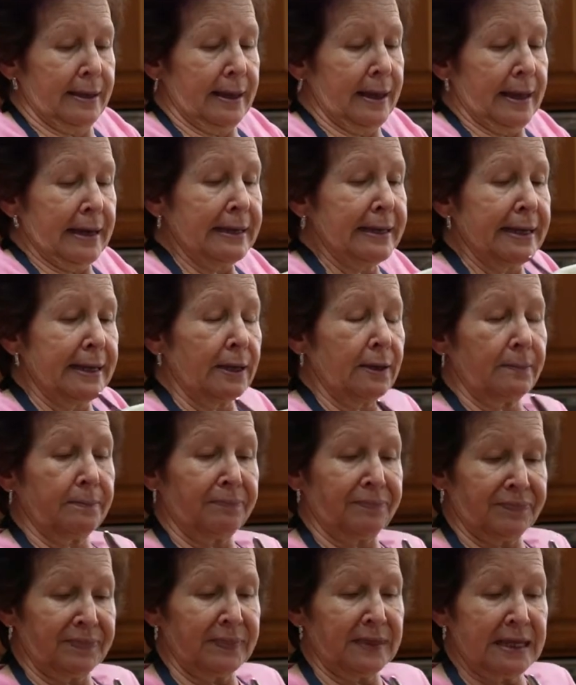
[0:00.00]
Now,
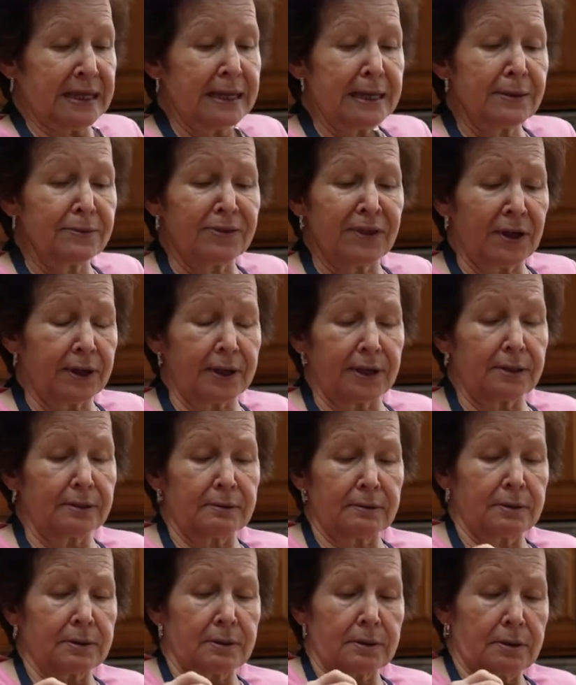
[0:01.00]
in the
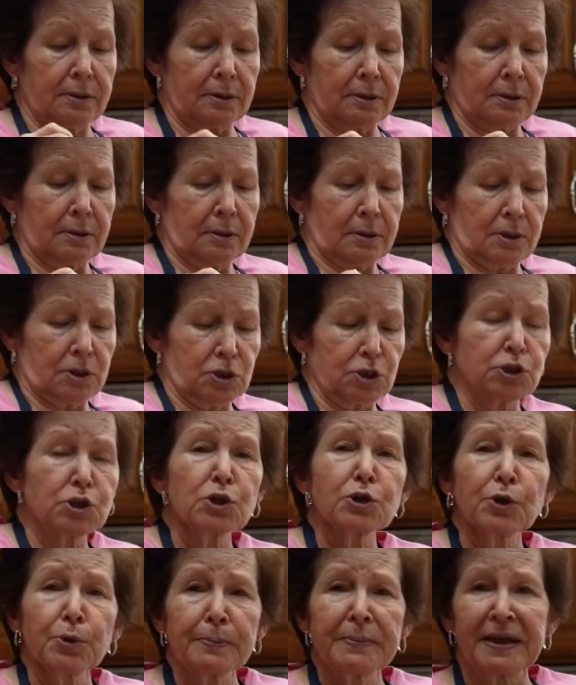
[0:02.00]

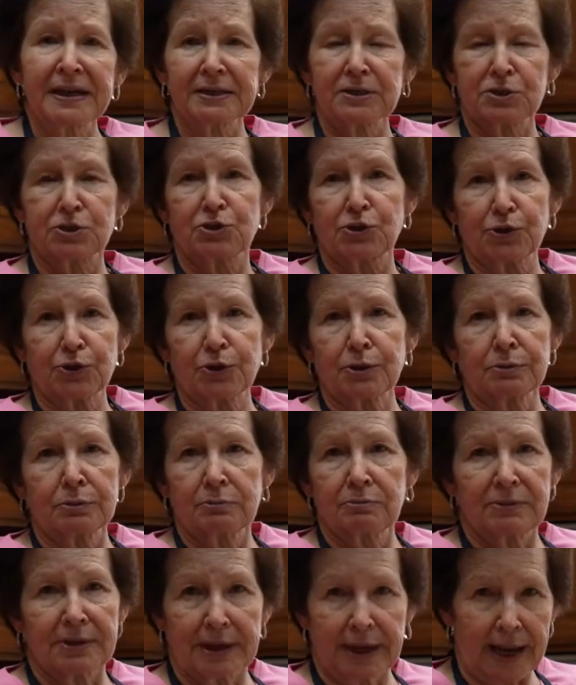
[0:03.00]
sugar mixture
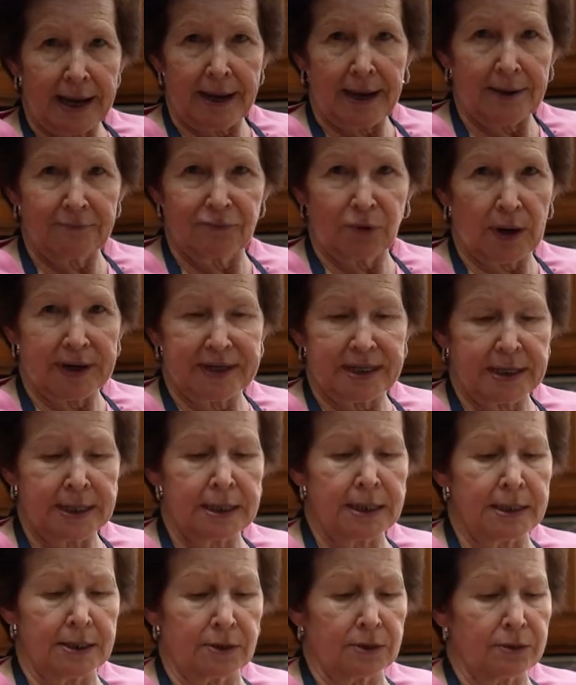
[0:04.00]
that I have right
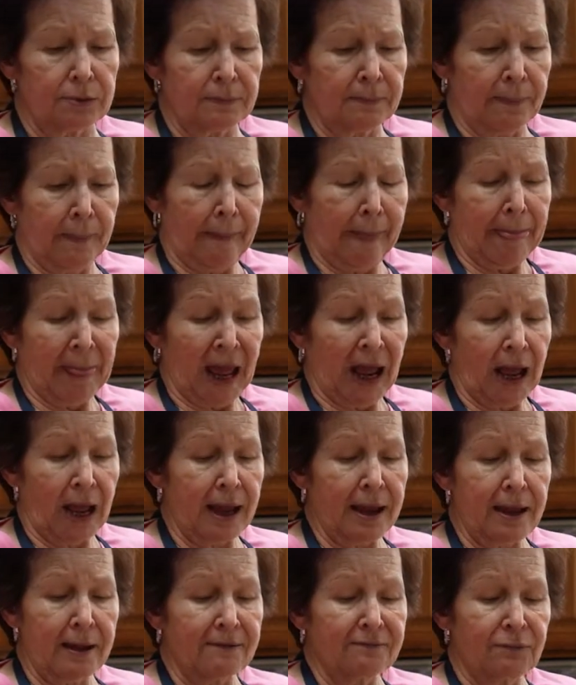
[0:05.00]
here, I
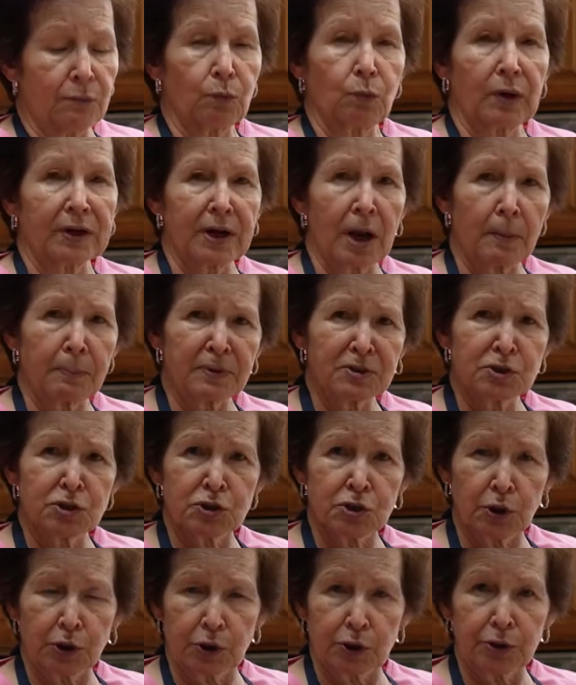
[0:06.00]
have 1 cup of
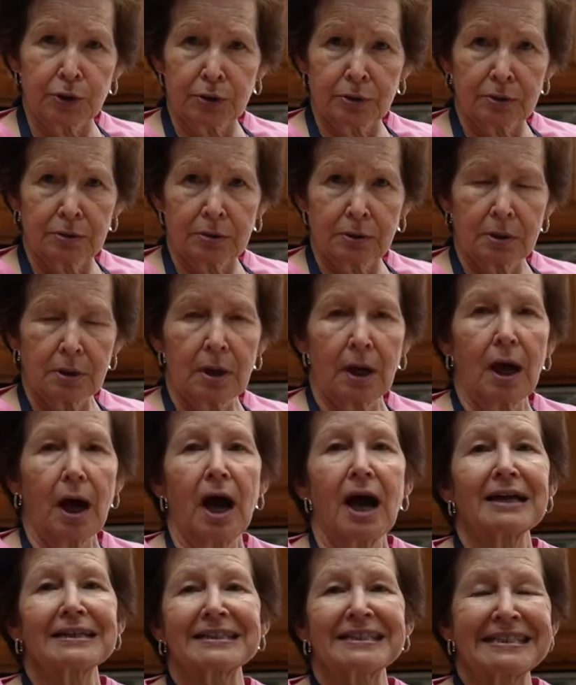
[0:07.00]
sugar,
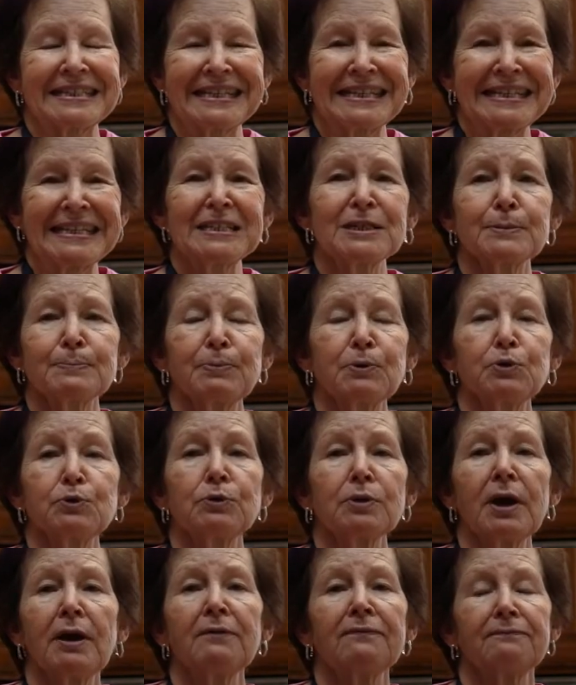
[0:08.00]
a
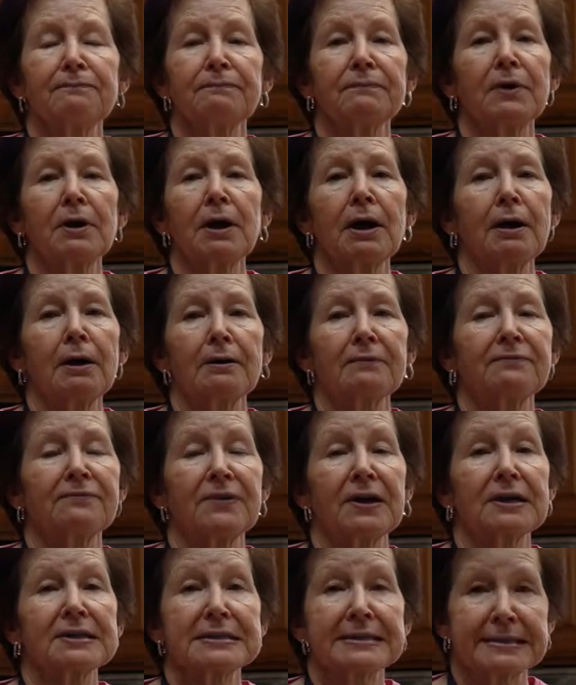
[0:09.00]
teaspoon
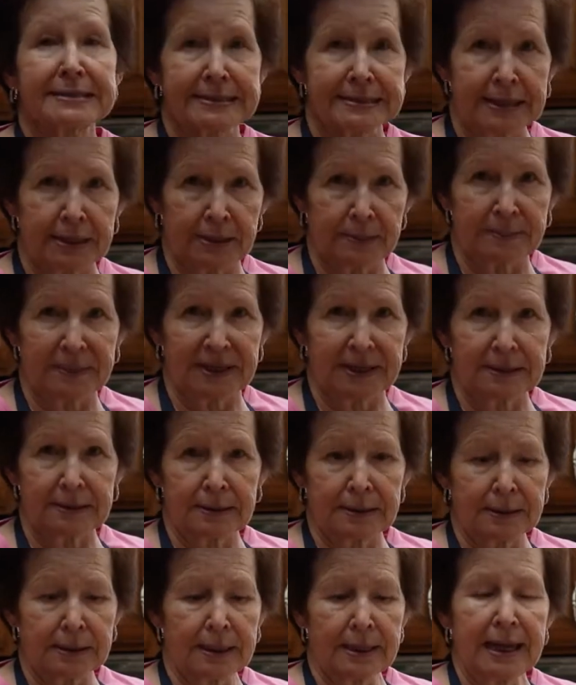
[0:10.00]
of cinnamon,
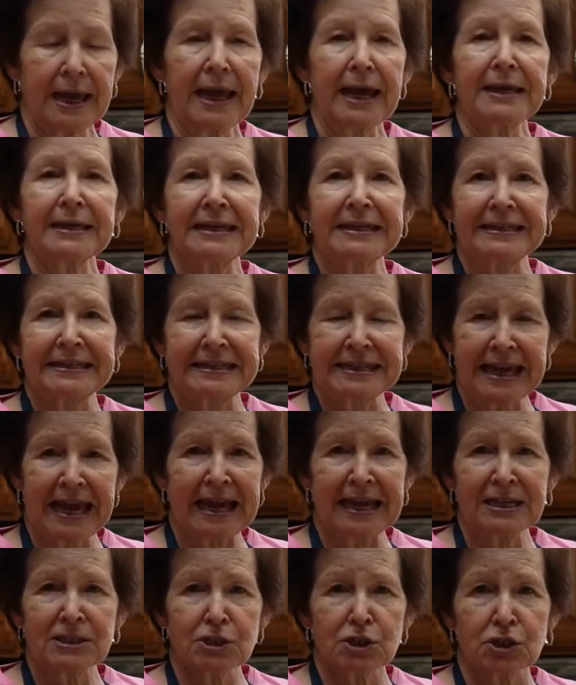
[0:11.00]
and a
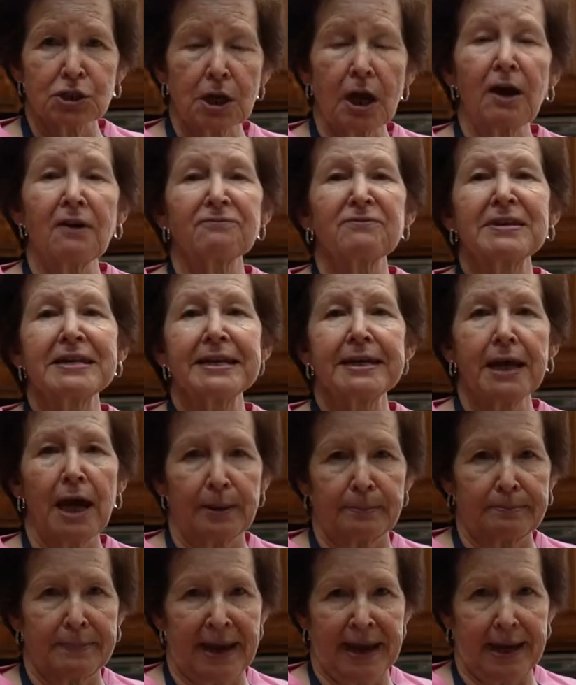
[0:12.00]
dash of
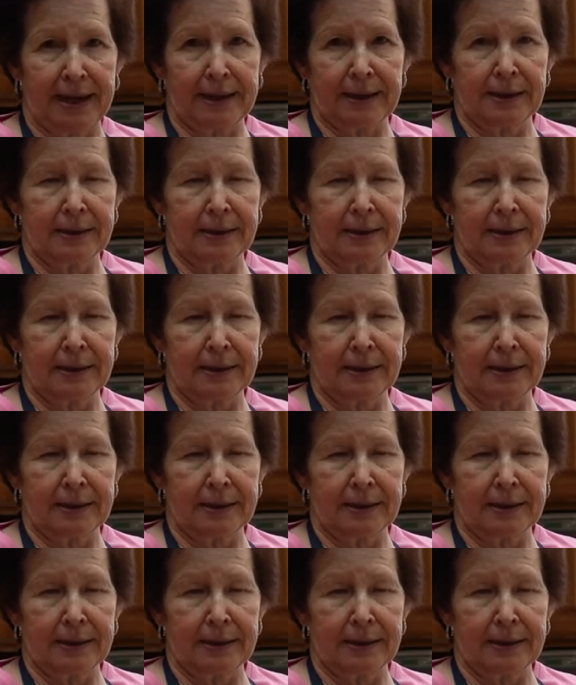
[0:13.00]
nutmeg.